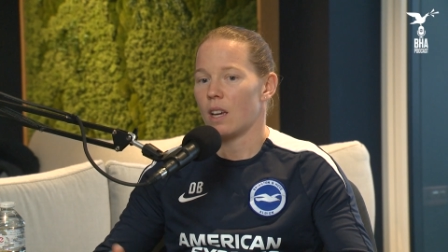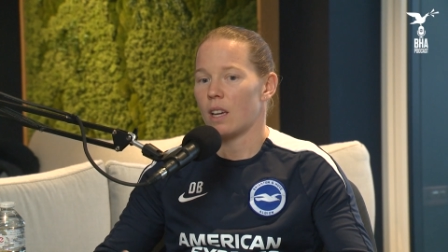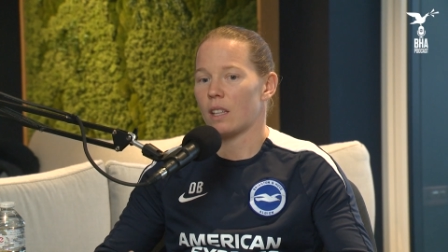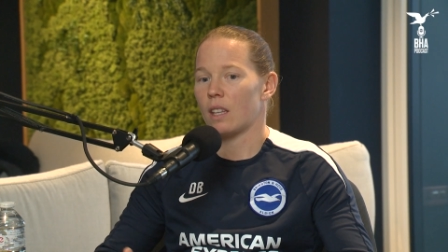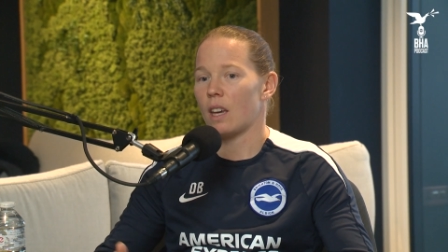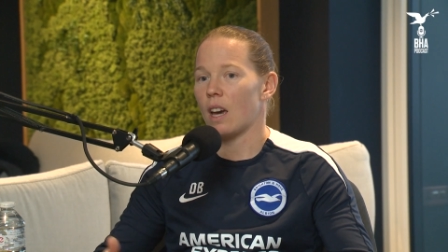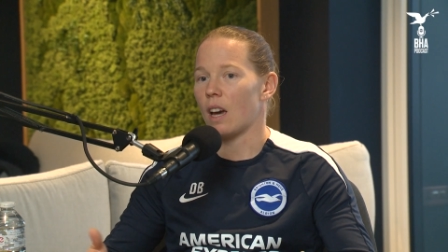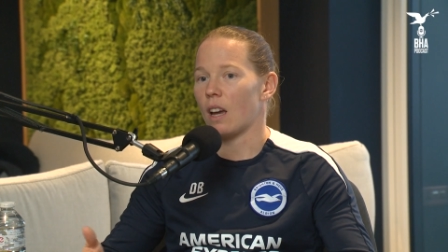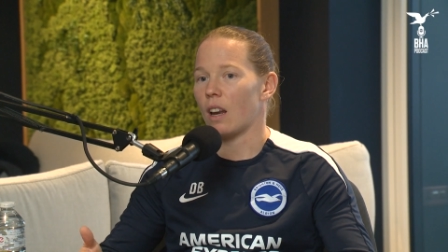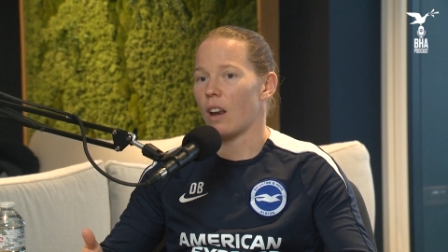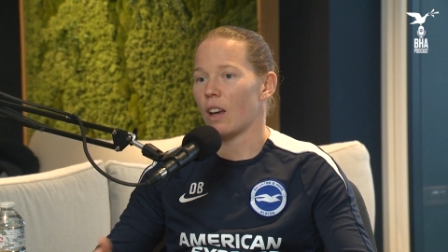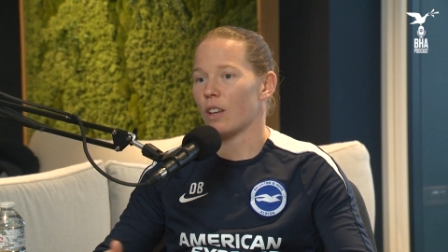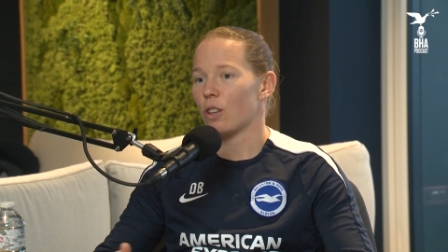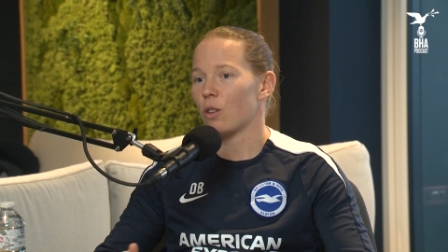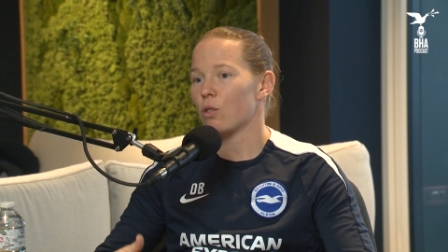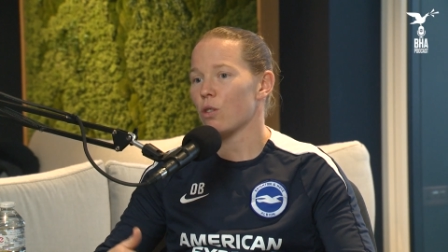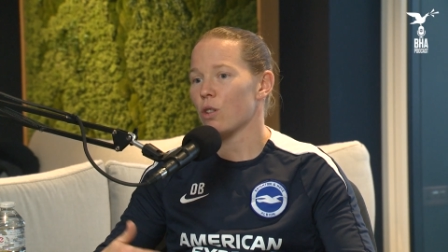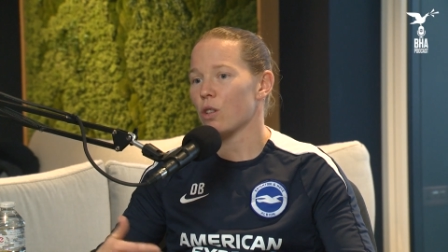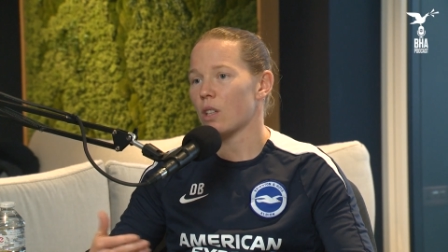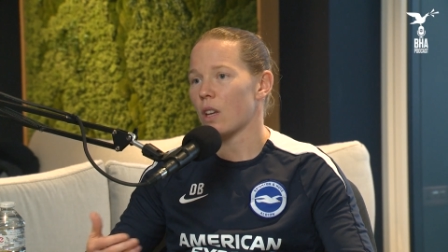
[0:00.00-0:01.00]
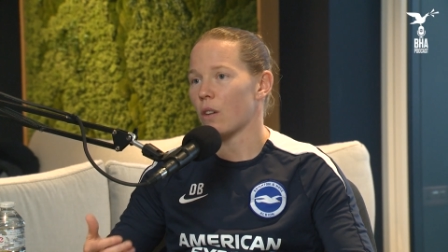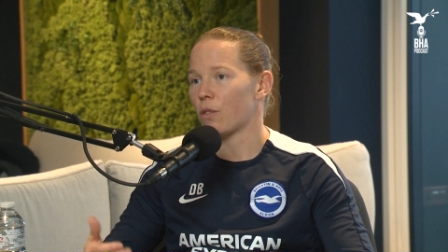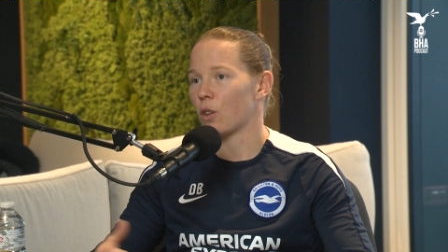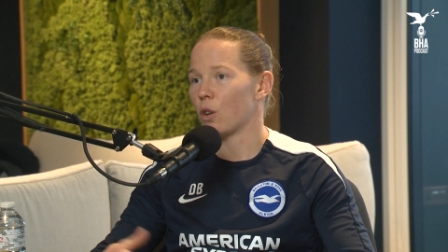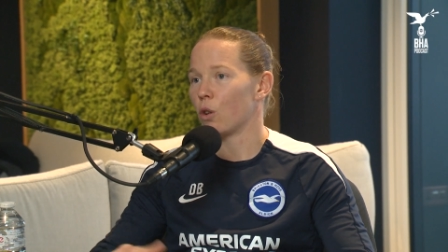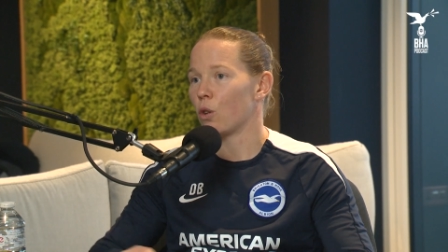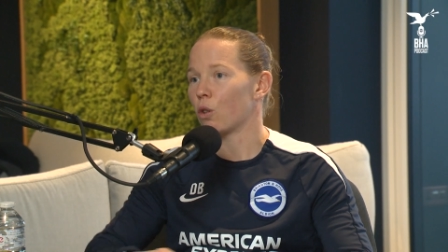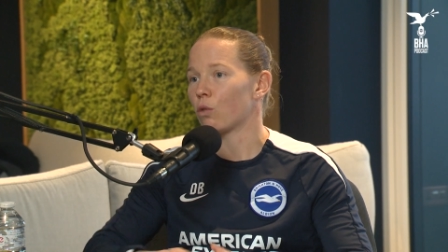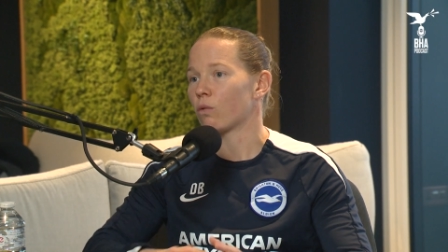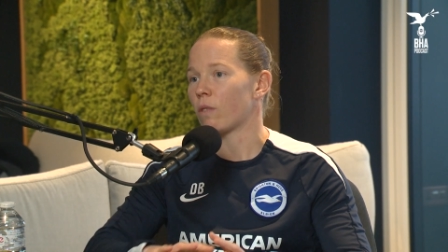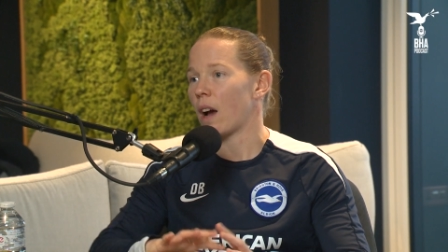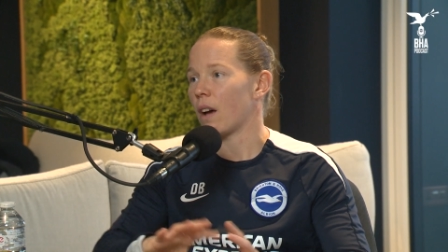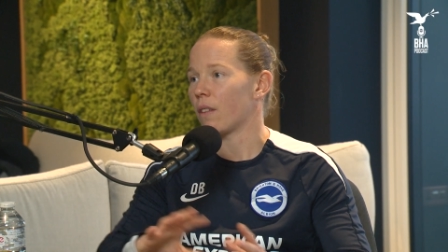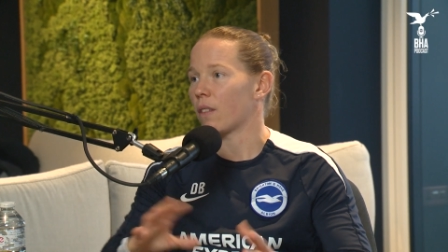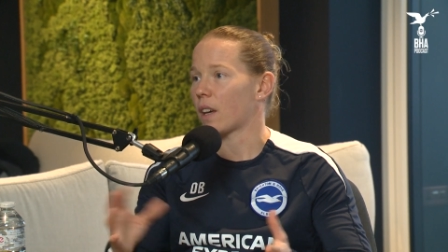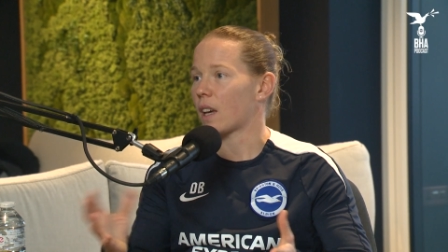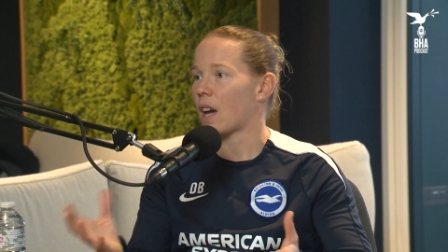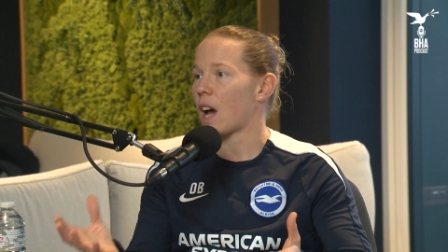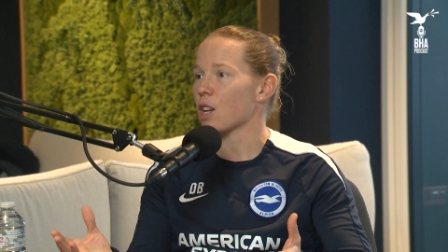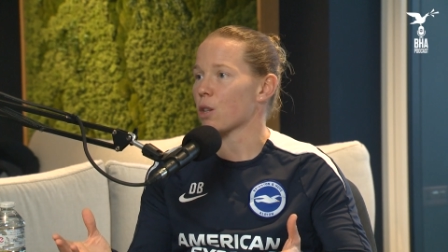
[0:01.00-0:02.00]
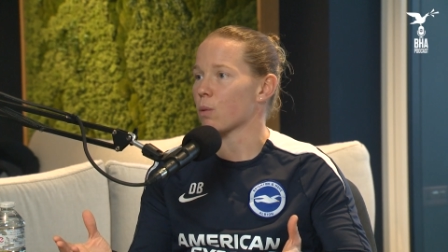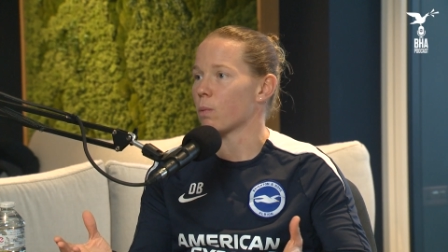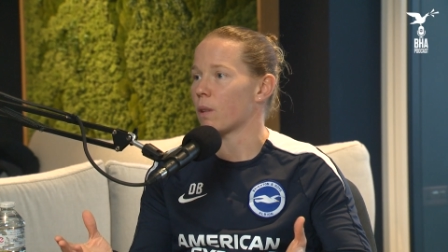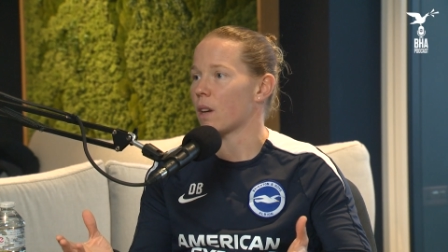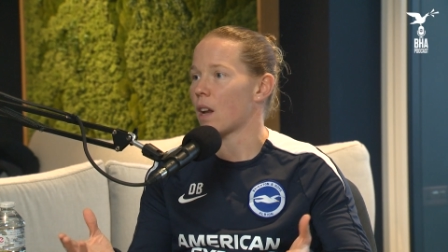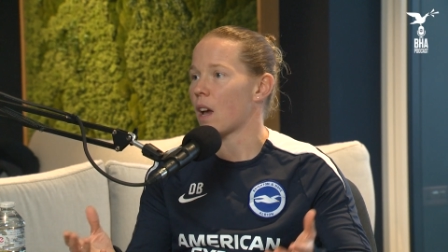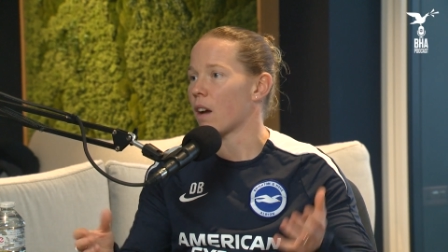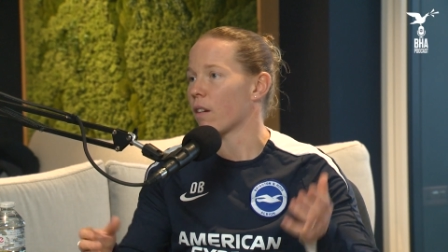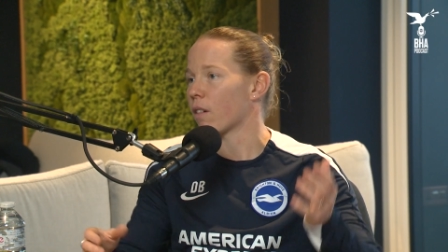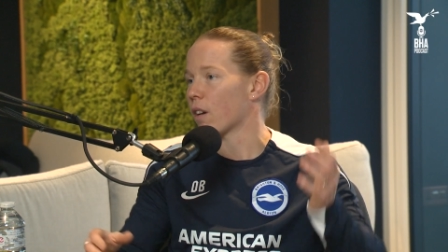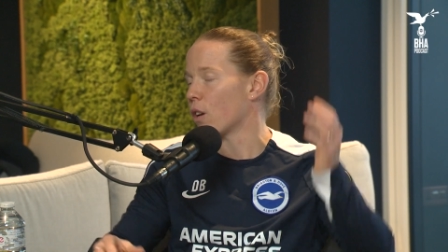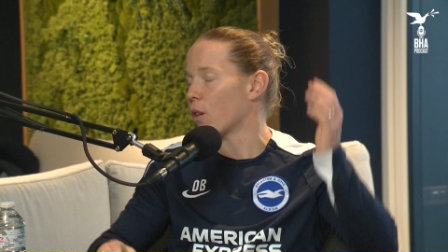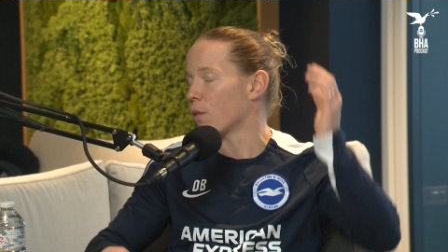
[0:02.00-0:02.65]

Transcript: yeah, like, you just have to look round the catchment area.